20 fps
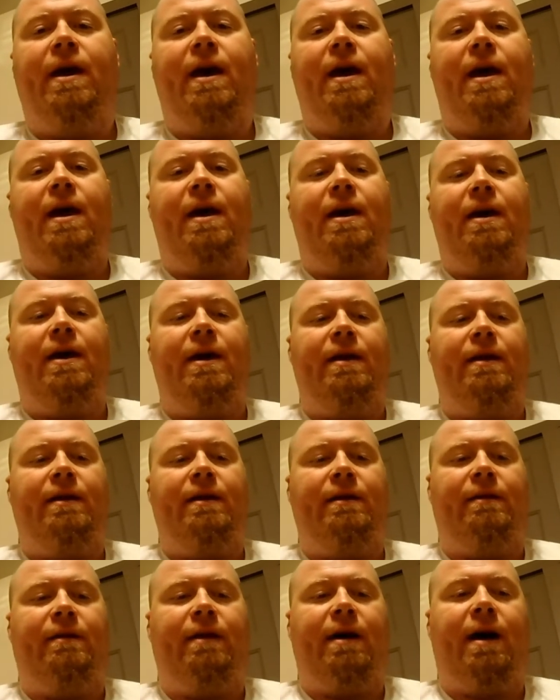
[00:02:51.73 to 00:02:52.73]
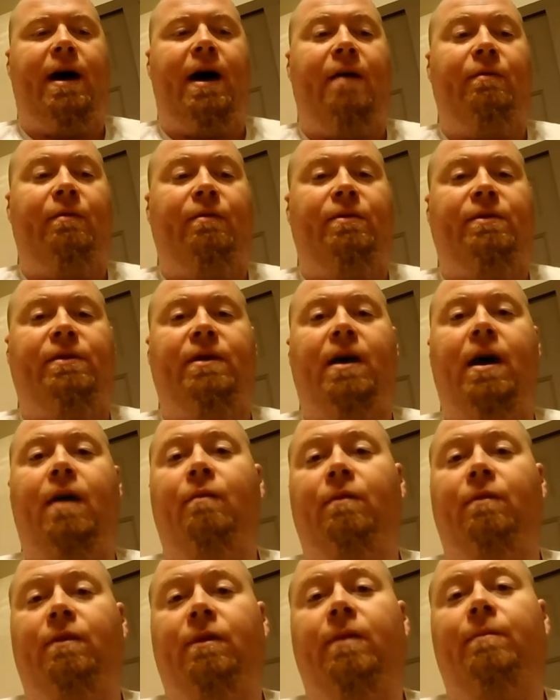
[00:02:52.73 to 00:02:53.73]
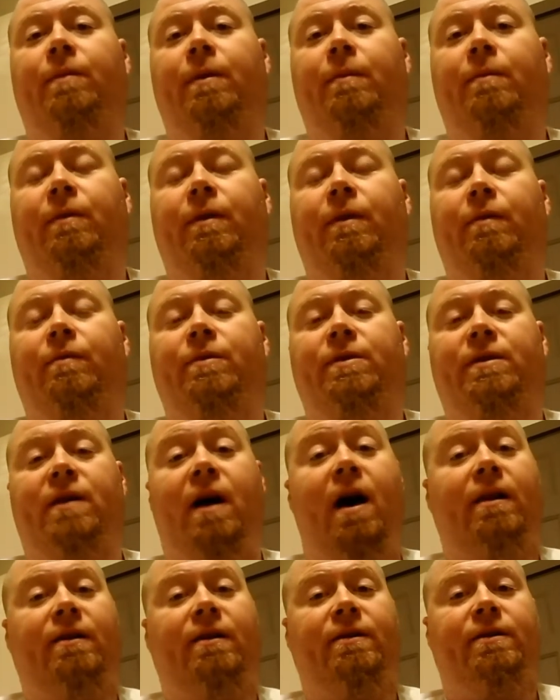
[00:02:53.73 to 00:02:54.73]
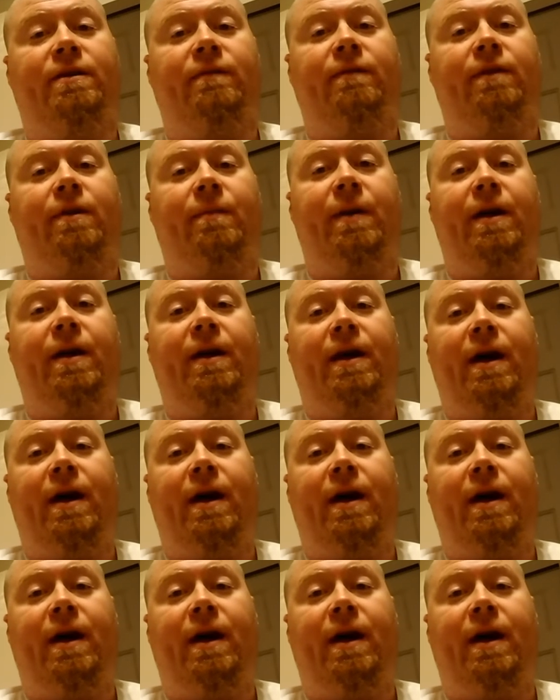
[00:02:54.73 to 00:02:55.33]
And I was not one of the people that was not in severe pain.